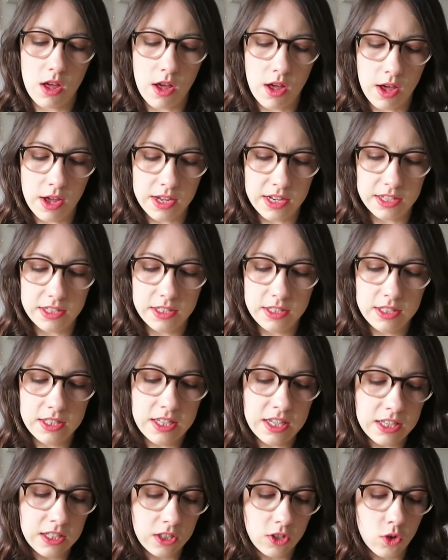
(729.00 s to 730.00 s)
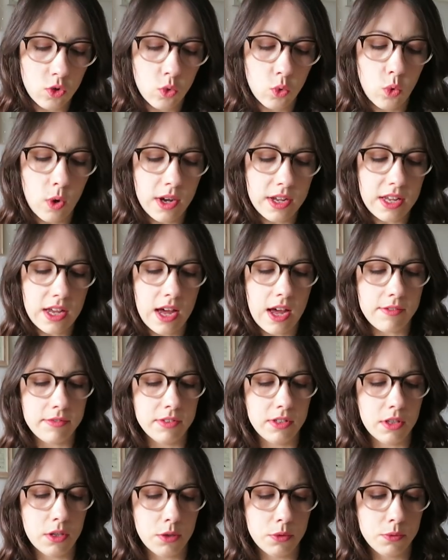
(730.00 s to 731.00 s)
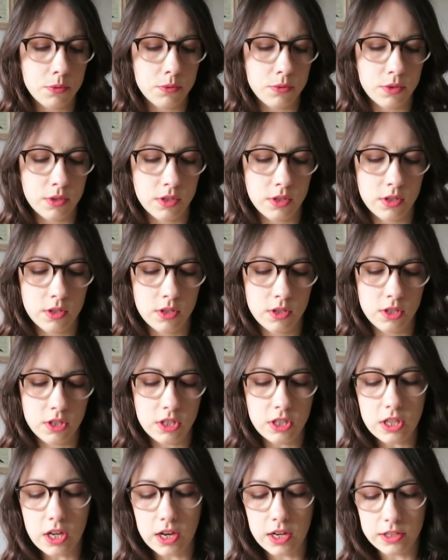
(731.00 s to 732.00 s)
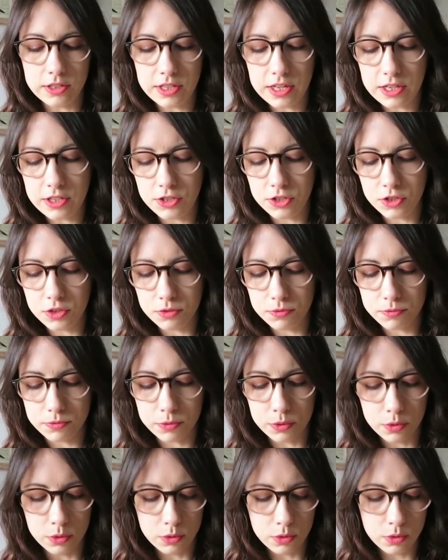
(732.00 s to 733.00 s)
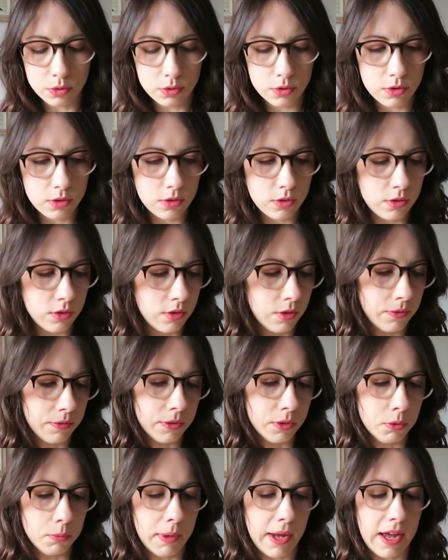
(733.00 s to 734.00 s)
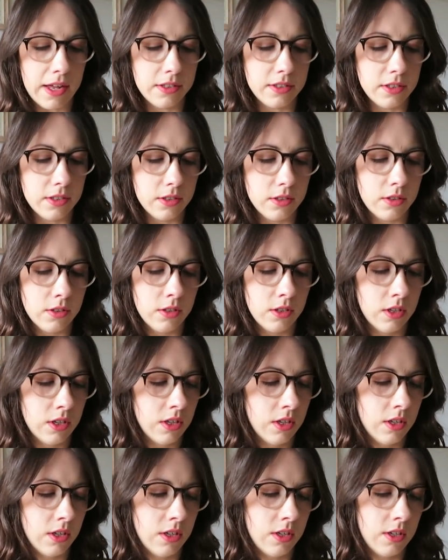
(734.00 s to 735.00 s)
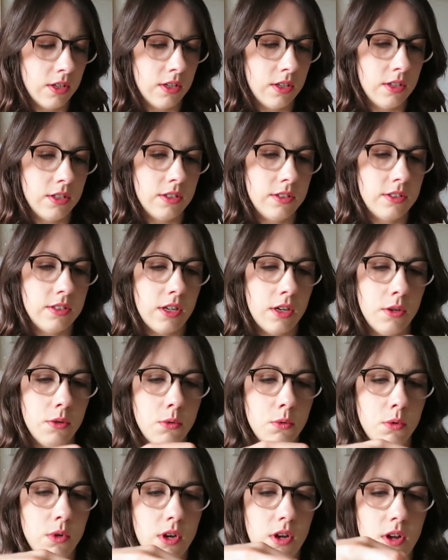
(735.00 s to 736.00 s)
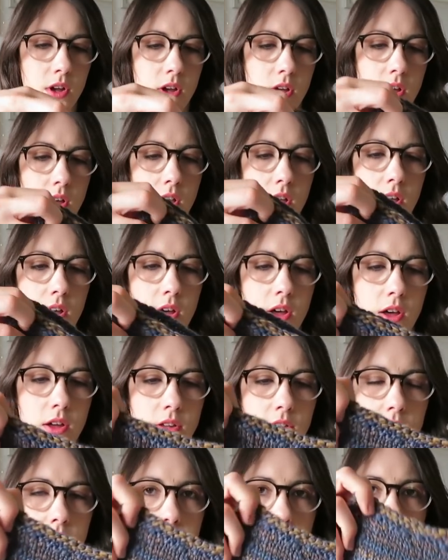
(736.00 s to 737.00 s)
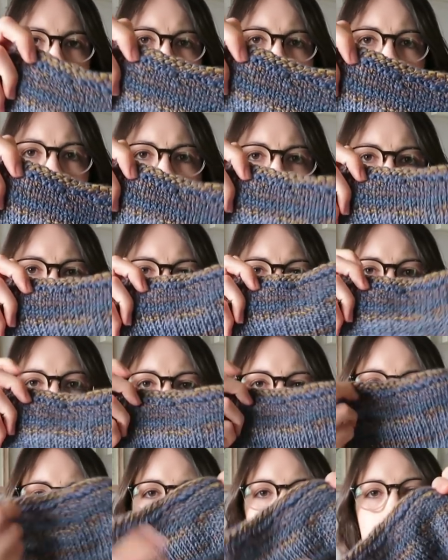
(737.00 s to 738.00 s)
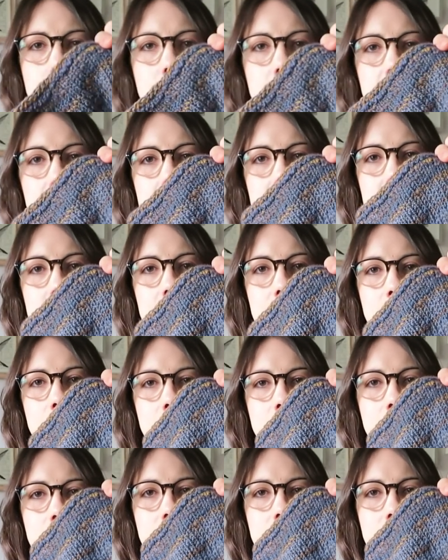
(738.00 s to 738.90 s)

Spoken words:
I didn't quite have enough yardage for the full pattern. So you start at the bottom here,